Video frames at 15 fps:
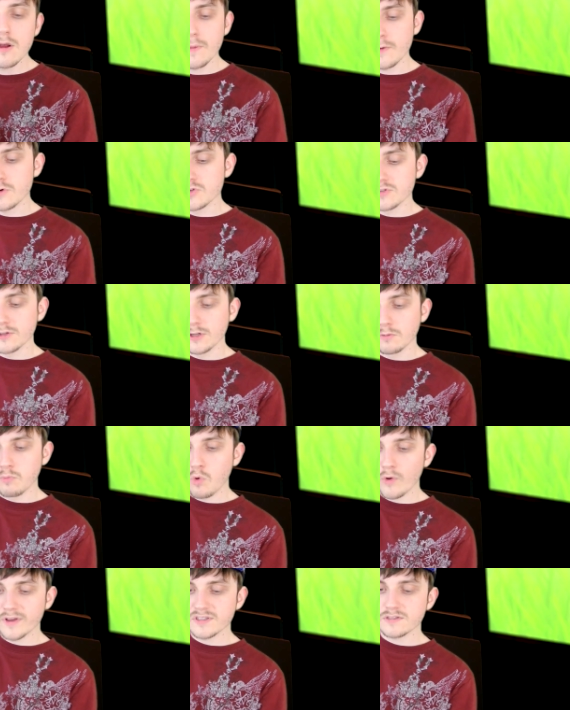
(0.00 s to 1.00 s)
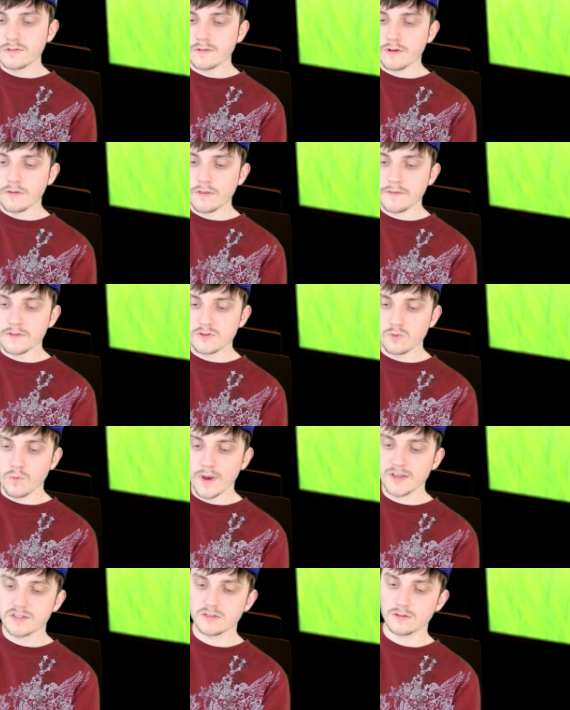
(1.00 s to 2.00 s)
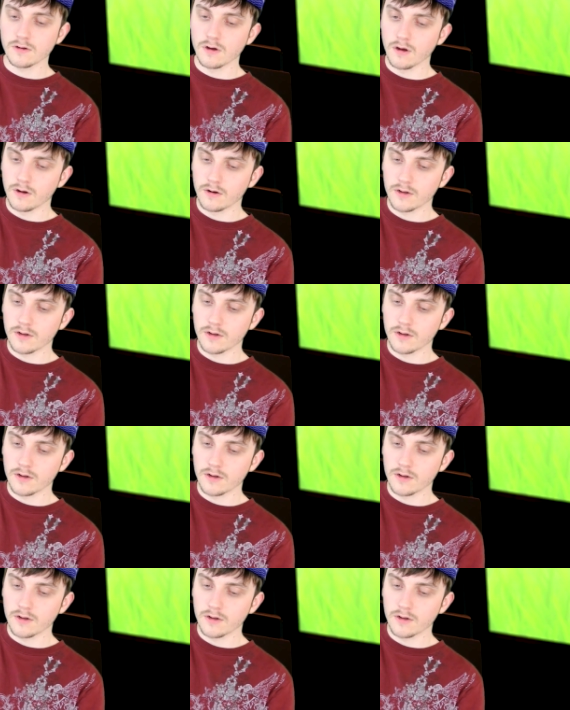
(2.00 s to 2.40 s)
They're just little points in there that this rests on.